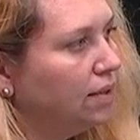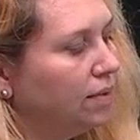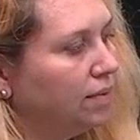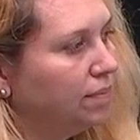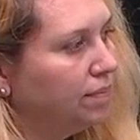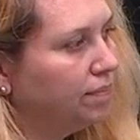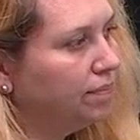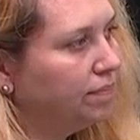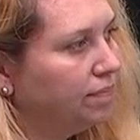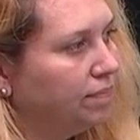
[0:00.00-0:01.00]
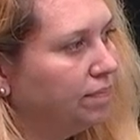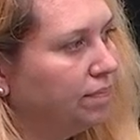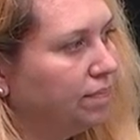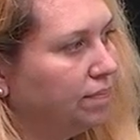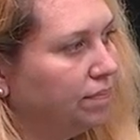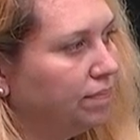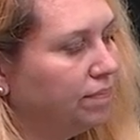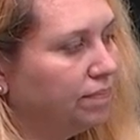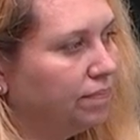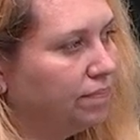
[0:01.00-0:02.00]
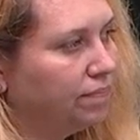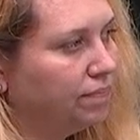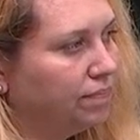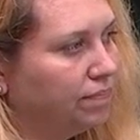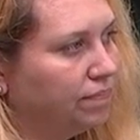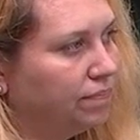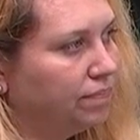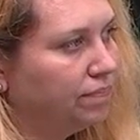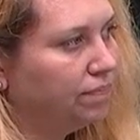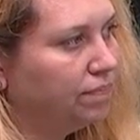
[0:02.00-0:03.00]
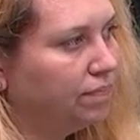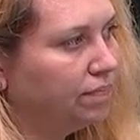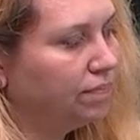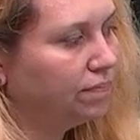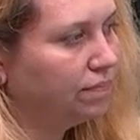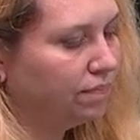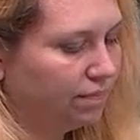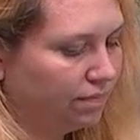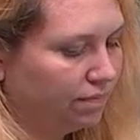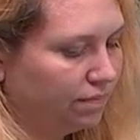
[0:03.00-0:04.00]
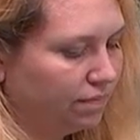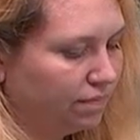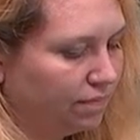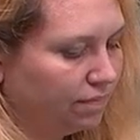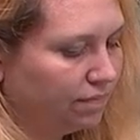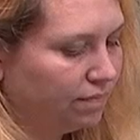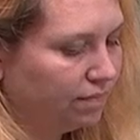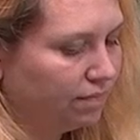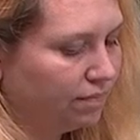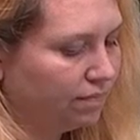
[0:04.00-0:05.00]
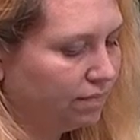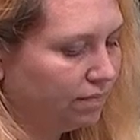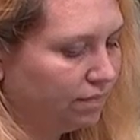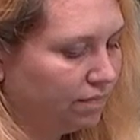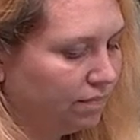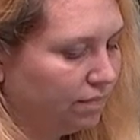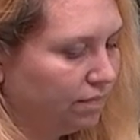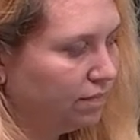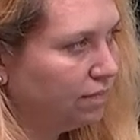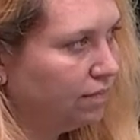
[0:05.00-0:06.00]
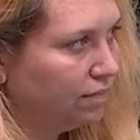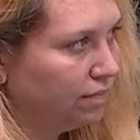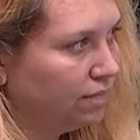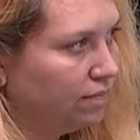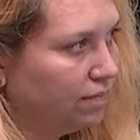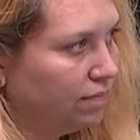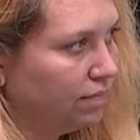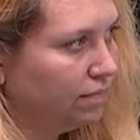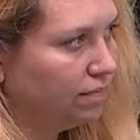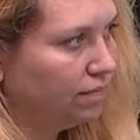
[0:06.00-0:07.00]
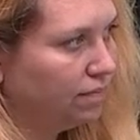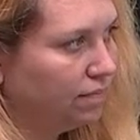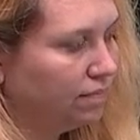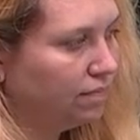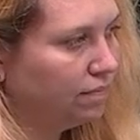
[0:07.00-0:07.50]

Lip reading: (silent)